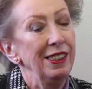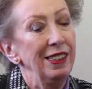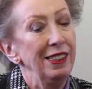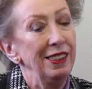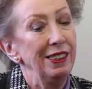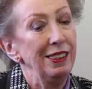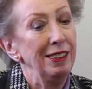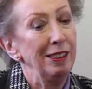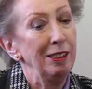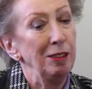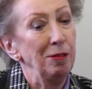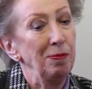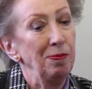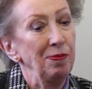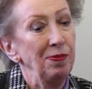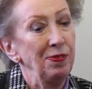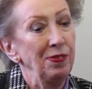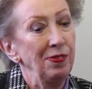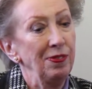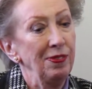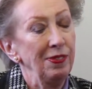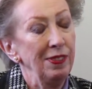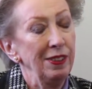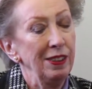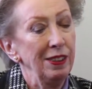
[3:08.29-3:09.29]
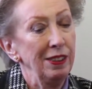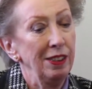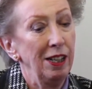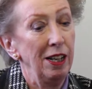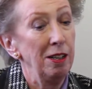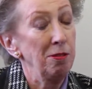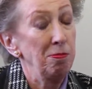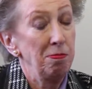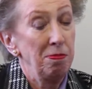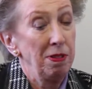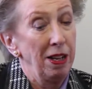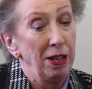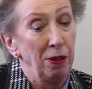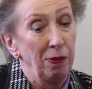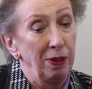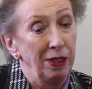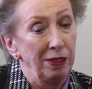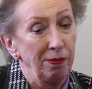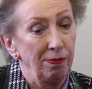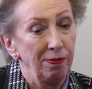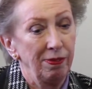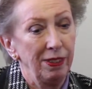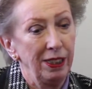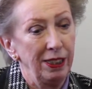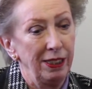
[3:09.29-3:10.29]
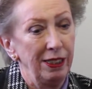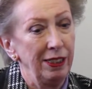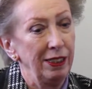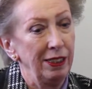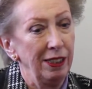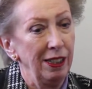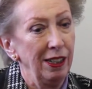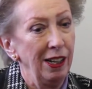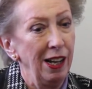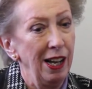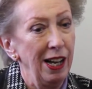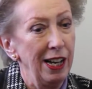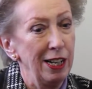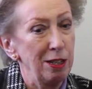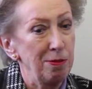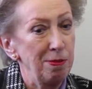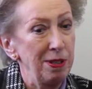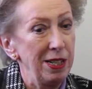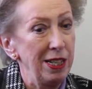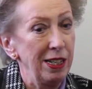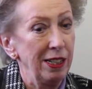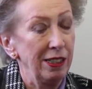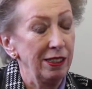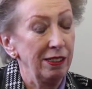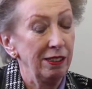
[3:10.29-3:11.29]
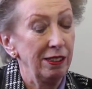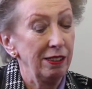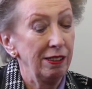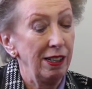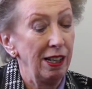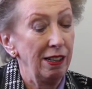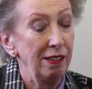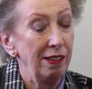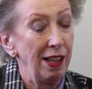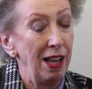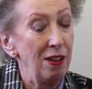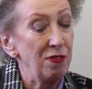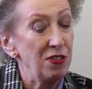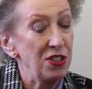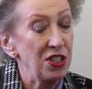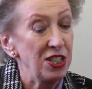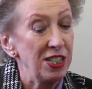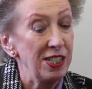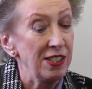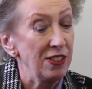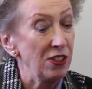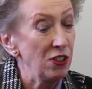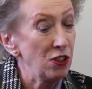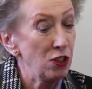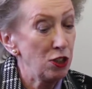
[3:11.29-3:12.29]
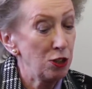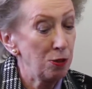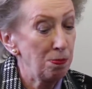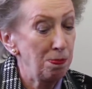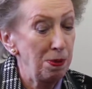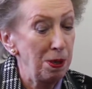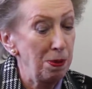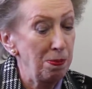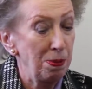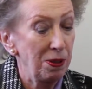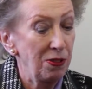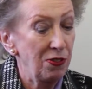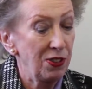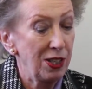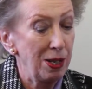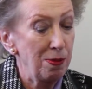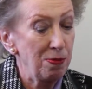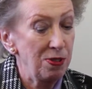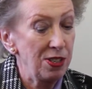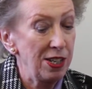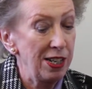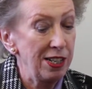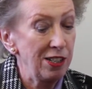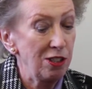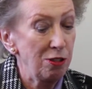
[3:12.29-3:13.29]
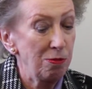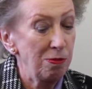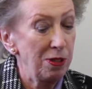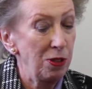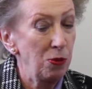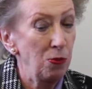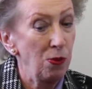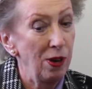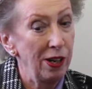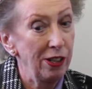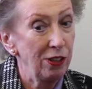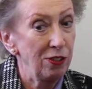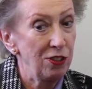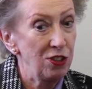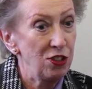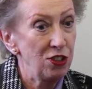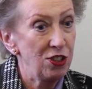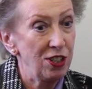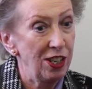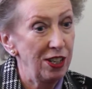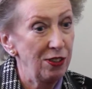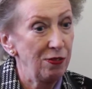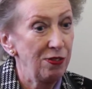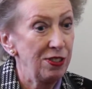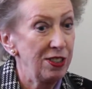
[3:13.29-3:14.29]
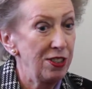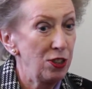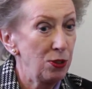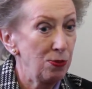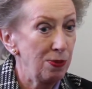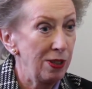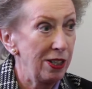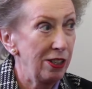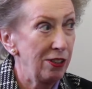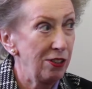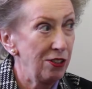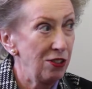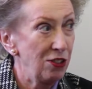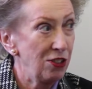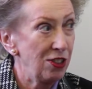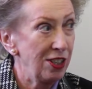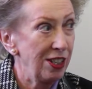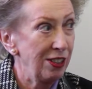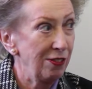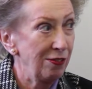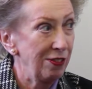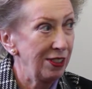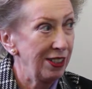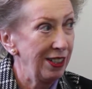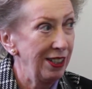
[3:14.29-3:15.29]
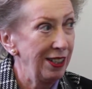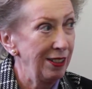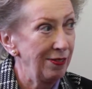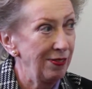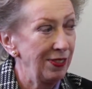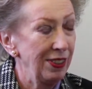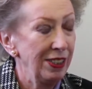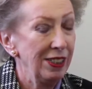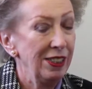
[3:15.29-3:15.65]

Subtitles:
And anyway, he hired me, and ever since, people have kept saying to me, why don't you stand for this, why don't you stand for that?